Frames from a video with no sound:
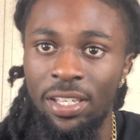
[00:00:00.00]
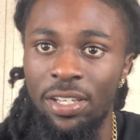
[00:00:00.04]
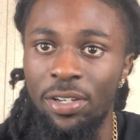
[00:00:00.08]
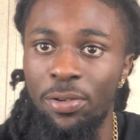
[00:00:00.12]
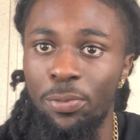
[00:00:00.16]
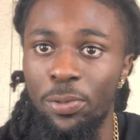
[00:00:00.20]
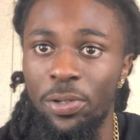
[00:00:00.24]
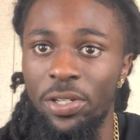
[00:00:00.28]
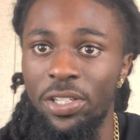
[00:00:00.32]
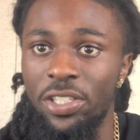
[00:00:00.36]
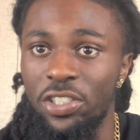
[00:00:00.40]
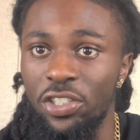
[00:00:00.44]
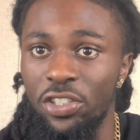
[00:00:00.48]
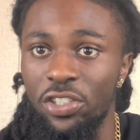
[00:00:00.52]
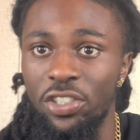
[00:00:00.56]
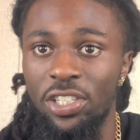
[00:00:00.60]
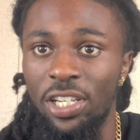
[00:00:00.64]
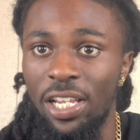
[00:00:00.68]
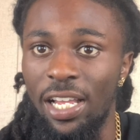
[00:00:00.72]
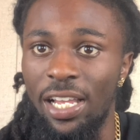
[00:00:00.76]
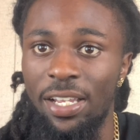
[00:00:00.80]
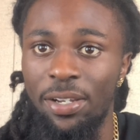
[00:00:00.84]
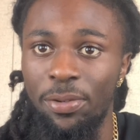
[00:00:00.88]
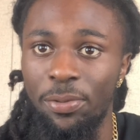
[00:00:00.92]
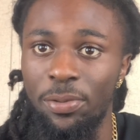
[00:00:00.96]
with just
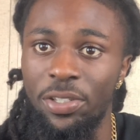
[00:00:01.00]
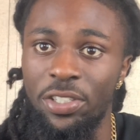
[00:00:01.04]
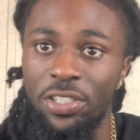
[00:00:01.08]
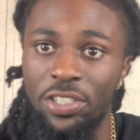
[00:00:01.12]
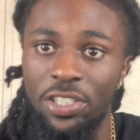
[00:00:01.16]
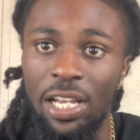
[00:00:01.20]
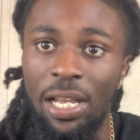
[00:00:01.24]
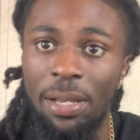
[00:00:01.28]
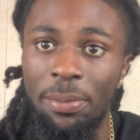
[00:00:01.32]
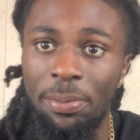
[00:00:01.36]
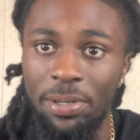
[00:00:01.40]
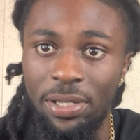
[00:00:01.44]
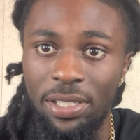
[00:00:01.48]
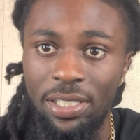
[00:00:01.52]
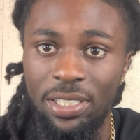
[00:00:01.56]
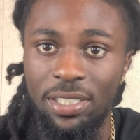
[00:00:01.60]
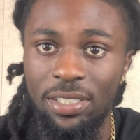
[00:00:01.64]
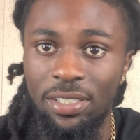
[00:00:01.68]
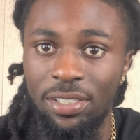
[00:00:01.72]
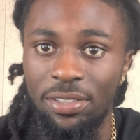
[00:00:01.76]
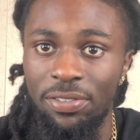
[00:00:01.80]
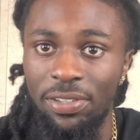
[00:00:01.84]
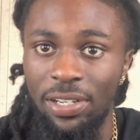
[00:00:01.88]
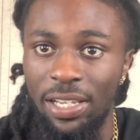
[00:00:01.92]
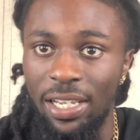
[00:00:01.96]
like with shopping and
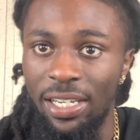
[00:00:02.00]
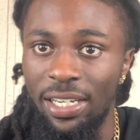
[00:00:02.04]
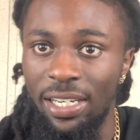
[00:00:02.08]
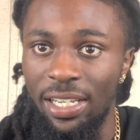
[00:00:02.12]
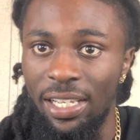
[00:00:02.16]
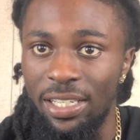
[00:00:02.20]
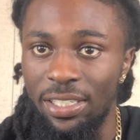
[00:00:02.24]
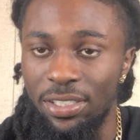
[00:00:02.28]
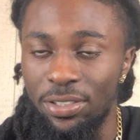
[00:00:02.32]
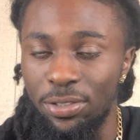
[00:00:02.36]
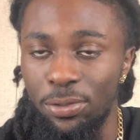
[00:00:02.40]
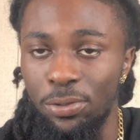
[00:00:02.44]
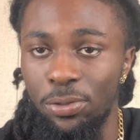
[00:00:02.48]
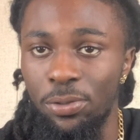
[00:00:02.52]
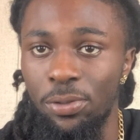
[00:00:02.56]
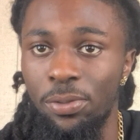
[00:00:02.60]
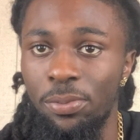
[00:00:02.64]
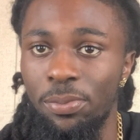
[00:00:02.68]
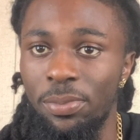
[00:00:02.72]
stuff like that too.